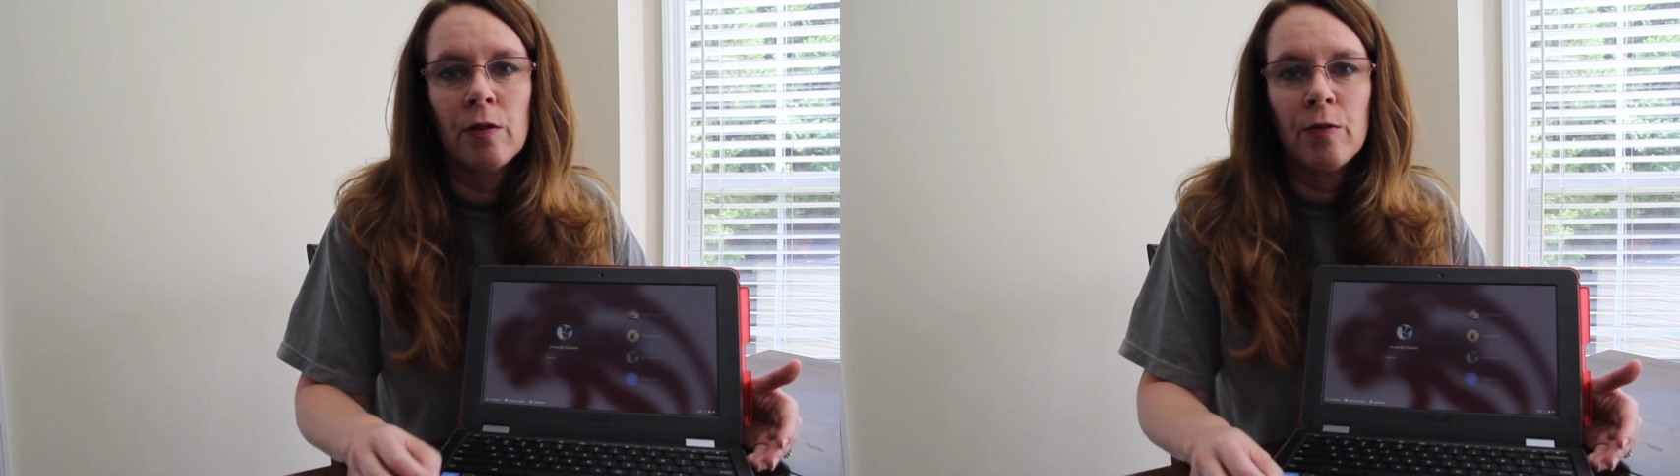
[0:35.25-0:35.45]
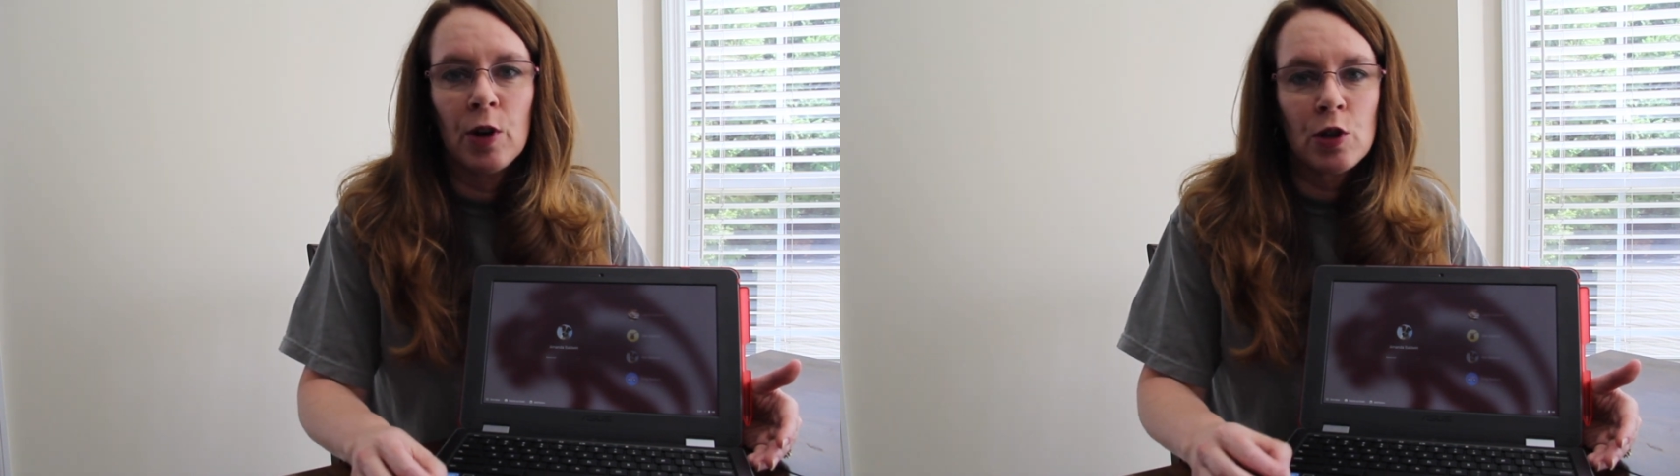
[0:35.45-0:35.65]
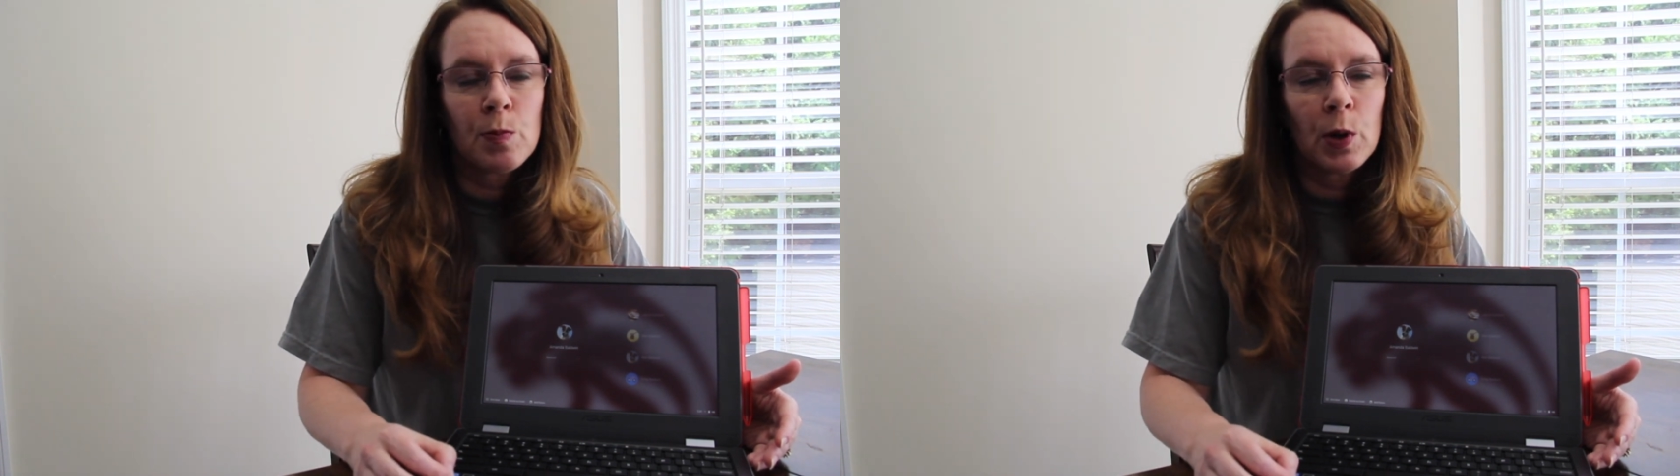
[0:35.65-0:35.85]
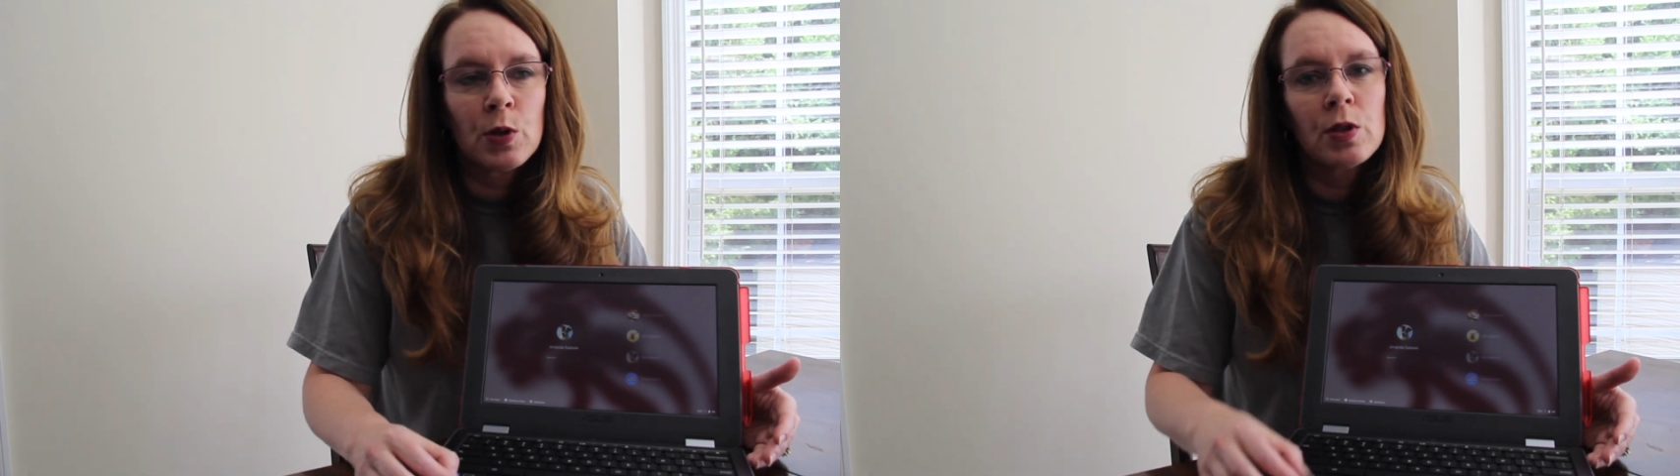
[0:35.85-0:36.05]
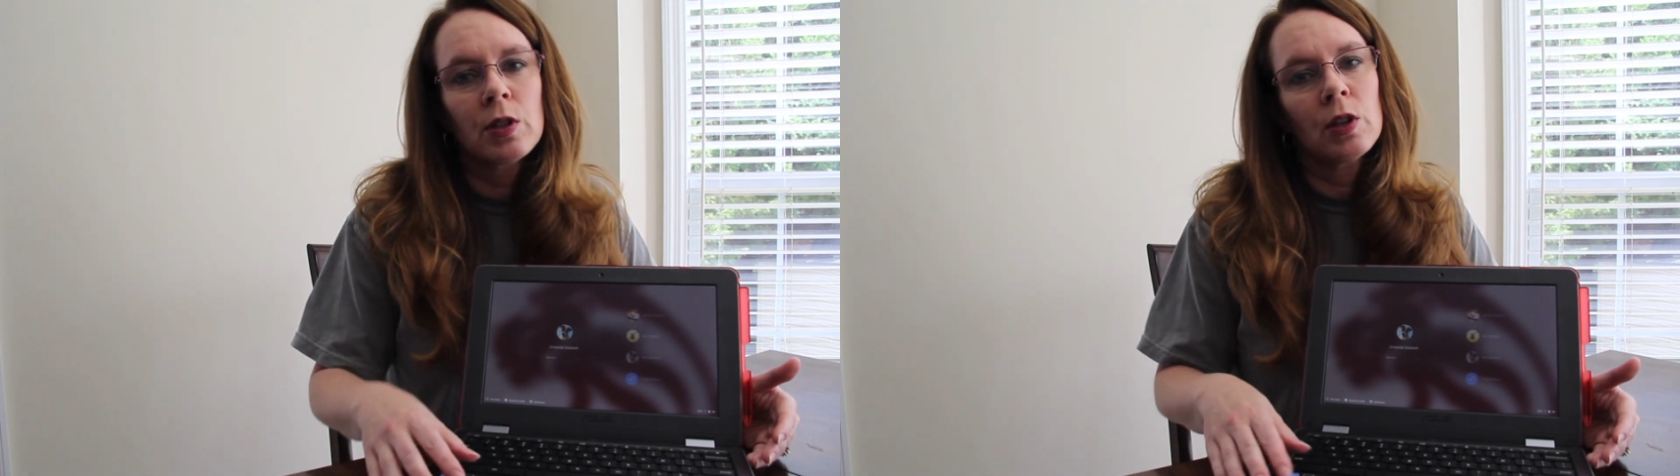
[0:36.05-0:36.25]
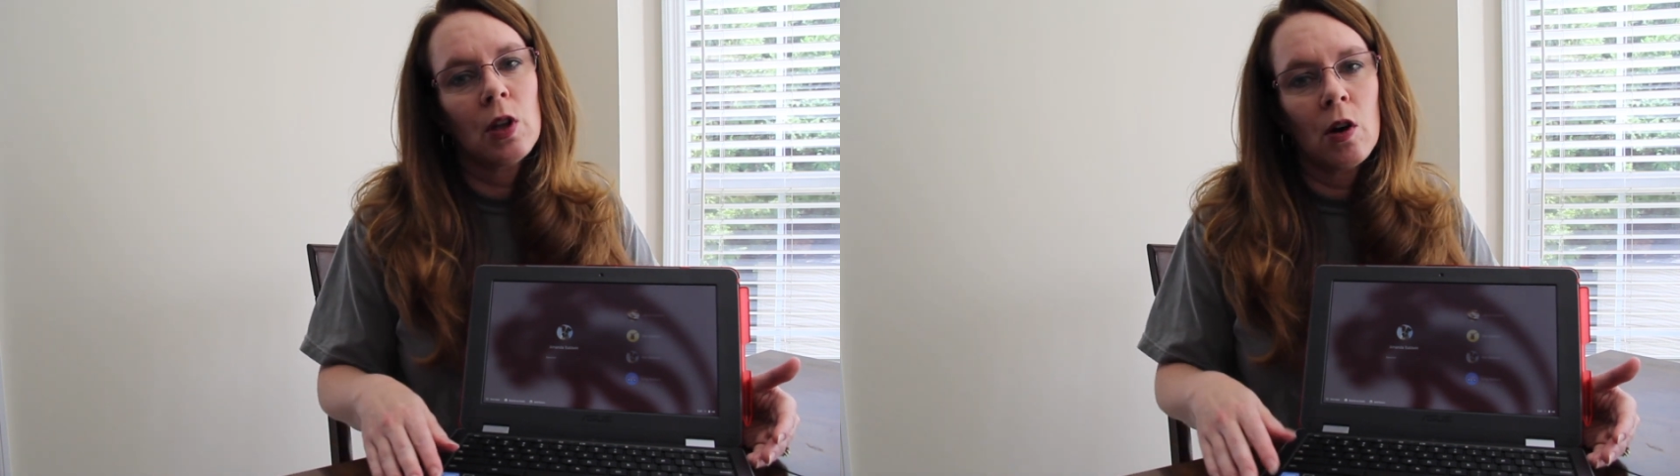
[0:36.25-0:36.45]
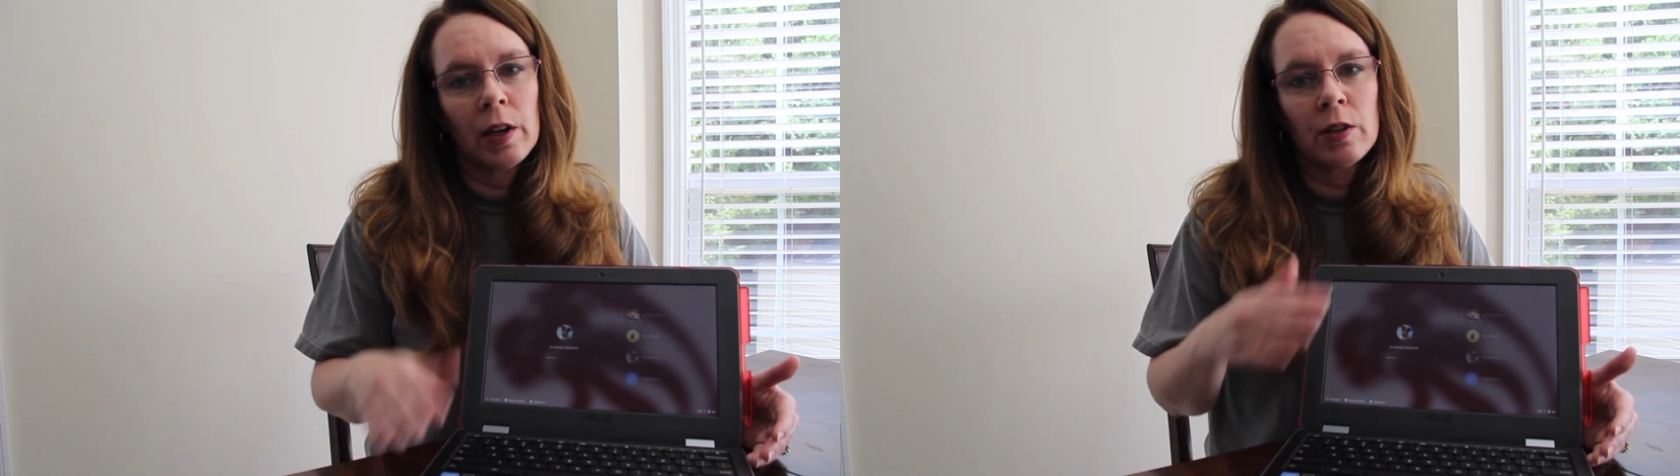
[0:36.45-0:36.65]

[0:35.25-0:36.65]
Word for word: the first person to log